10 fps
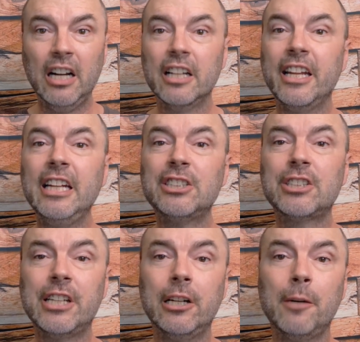each
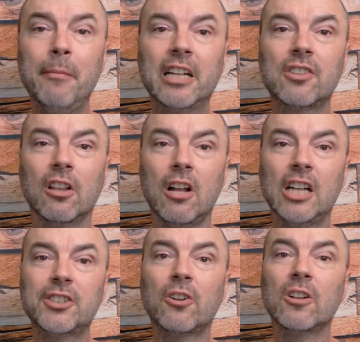tier makes a
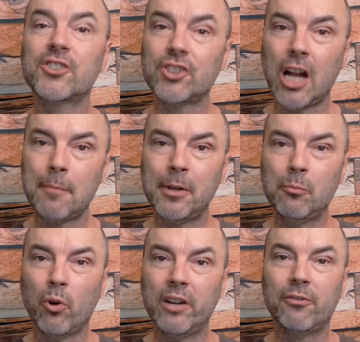logical stopping
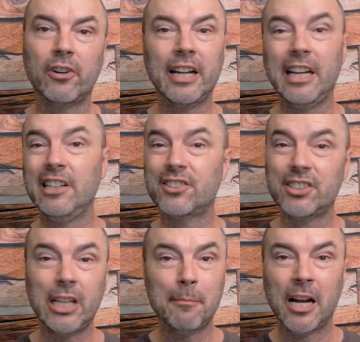point for any
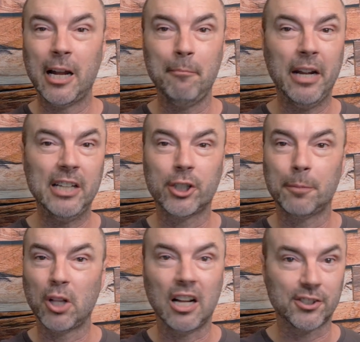semi-major
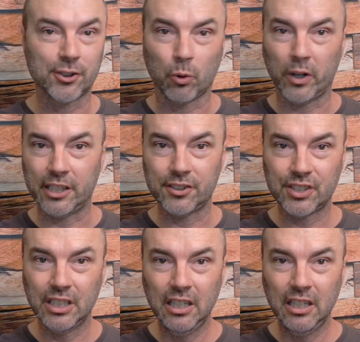plot stories.